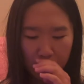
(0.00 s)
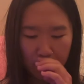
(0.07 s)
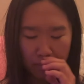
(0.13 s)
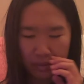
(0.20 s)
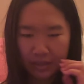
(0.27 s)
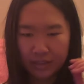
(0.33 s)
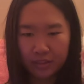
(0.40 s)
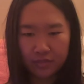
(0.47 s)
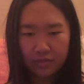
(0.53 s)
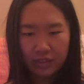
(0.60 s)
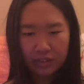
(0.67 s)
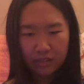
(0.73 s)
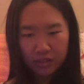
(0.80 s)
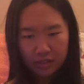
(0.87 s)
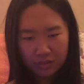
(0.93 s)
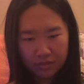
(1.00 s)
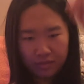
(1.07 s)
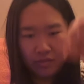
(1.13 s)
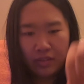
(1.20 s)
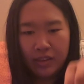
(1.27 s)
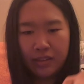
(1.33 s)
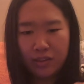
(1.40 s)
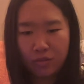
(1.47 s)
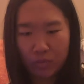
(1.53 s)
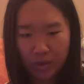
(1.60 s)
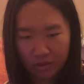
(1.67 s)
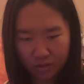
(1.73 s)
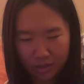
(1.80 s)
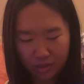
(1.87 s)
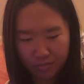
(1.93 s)
But it's very, very
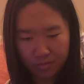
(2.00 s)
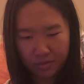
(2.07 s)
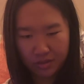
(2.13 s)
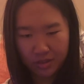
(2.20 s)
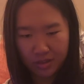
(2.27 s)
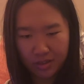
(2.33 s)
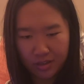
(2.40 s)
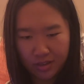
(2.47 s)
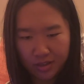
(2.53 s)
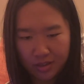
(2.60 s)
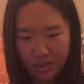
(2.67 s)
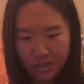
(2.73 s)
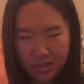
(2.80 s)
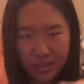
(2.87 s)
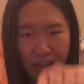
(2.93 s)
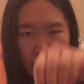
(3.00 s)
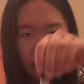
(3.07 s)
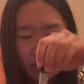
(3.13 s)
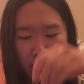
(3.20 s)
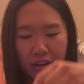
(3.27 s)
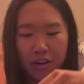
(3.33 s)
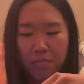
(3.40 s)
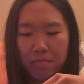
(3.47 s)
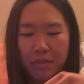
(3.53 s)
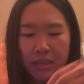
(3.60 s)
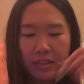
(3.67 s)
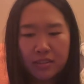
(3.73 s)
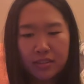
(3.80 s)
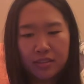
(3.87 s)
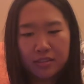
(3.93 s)
welcome to enter our
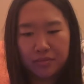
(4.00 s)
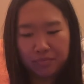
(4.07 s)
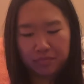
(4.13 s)
mix.